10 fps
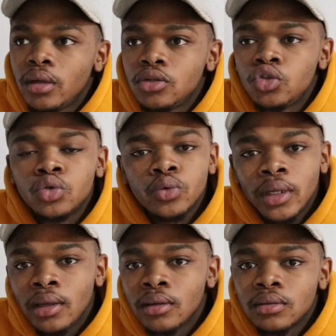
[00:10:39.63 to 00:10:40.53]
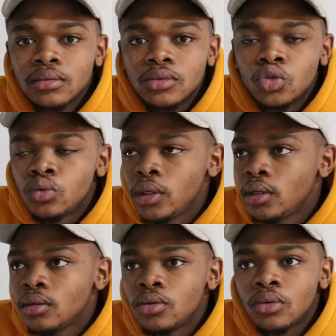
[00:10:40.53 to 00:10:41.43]
tuning,
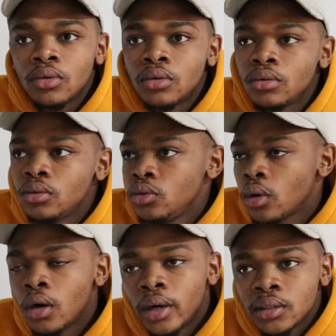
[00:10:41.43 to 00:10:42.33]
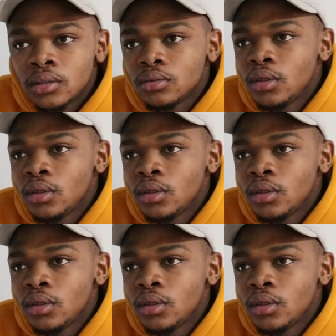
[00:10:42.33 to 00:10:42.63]
tuning your your cars,